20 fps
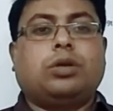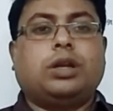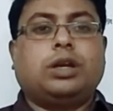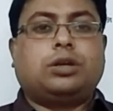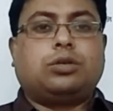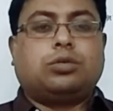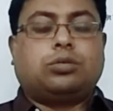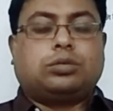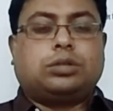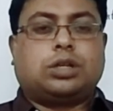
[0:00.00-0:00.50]

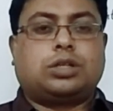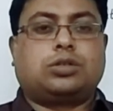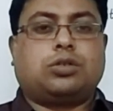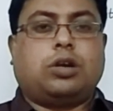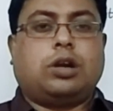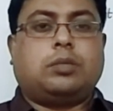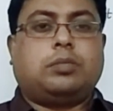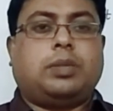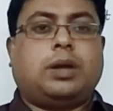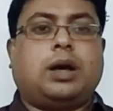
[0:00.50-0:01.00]
he took the
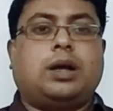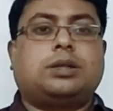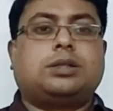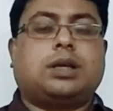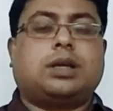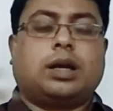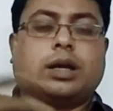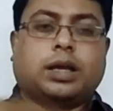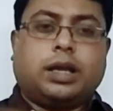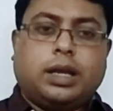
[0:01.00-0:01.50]
short
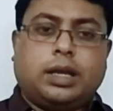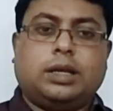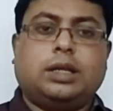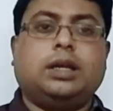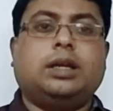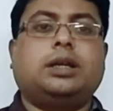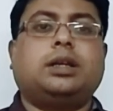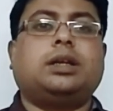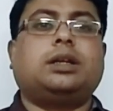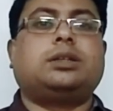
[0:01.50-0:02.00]
plants.
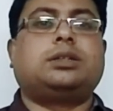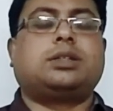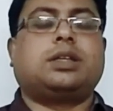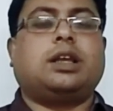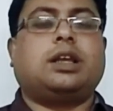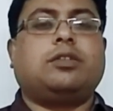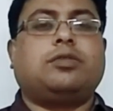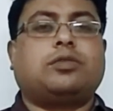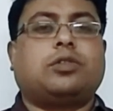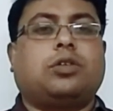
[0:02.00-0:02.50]
Again, he did
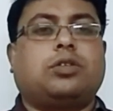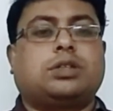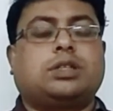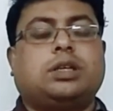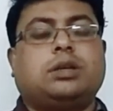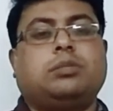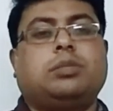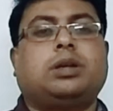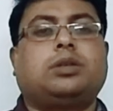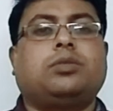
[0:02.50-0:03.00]

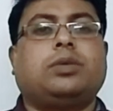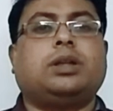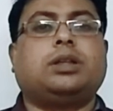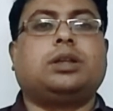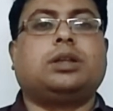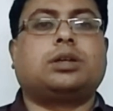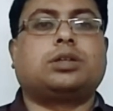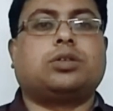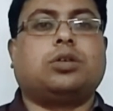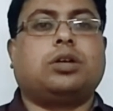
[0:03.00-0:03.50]
self-crossing
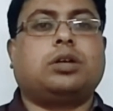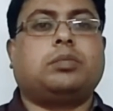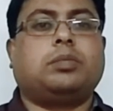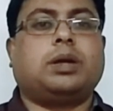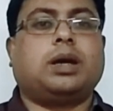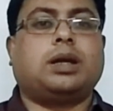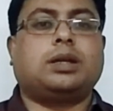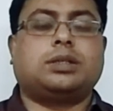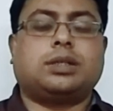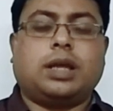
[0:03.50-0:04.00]
between the short
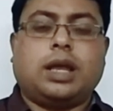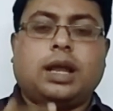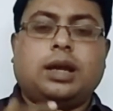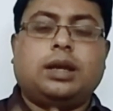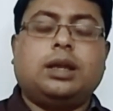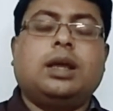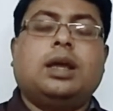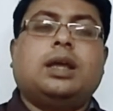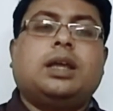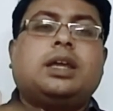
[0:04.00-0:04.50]
plants,
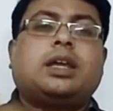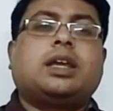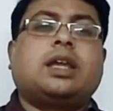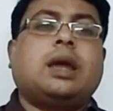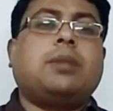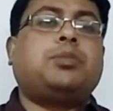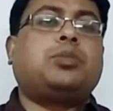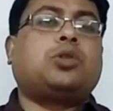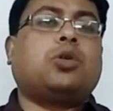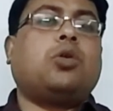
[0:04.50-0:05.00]
and he
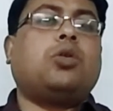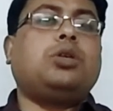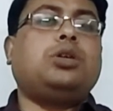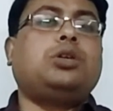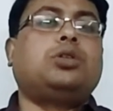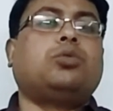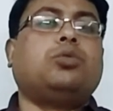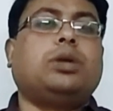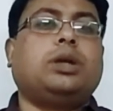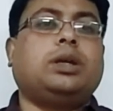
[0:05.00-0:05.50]
kept
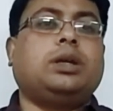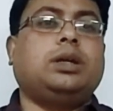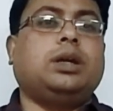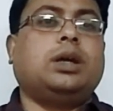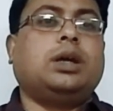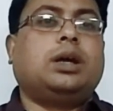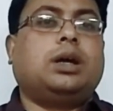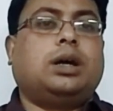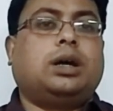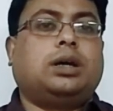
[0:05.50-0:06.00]
on
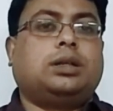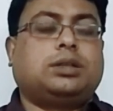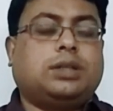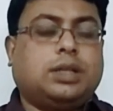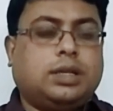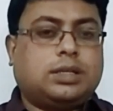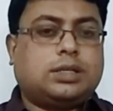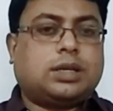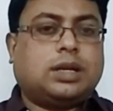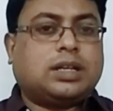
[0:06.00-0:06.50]
doing
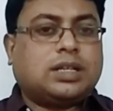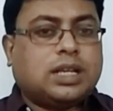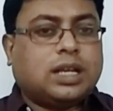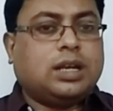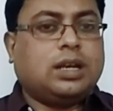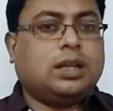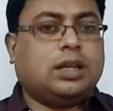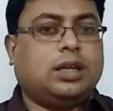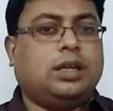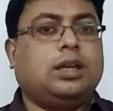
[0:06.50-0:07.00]
this
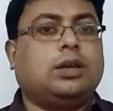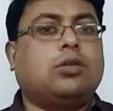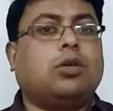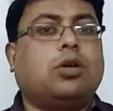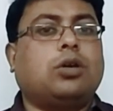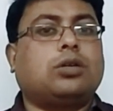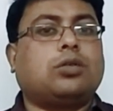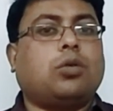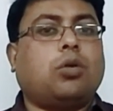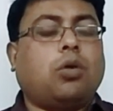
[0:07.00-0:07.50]
till he
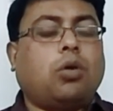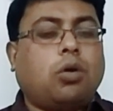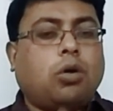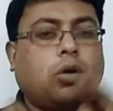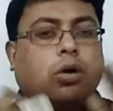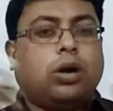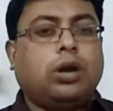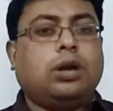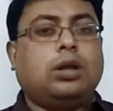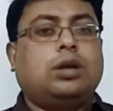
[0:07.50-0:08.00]
got
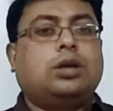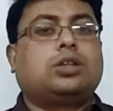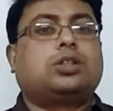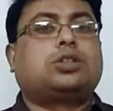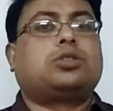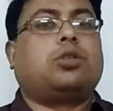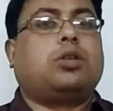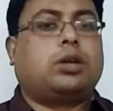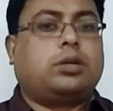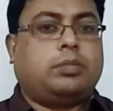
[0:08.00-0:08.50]
all
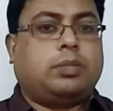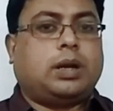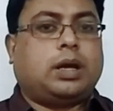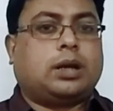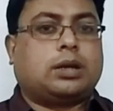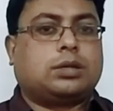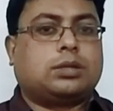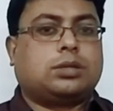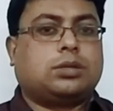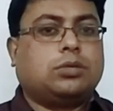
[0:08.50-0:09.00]
short
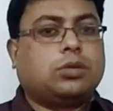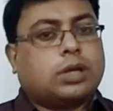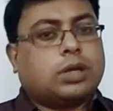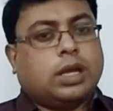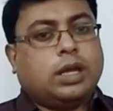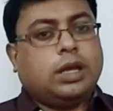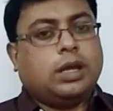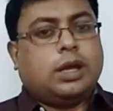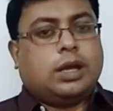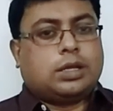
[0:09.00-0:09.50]
plants.
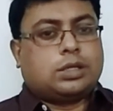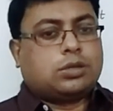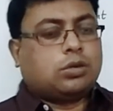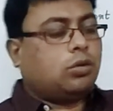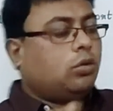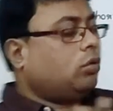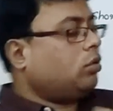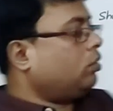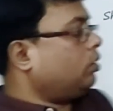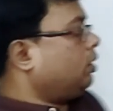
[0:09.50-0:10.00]
Okay,
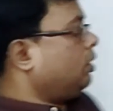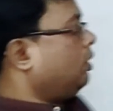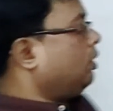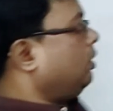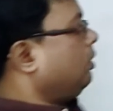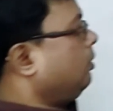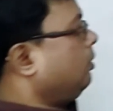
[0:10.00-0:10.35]
so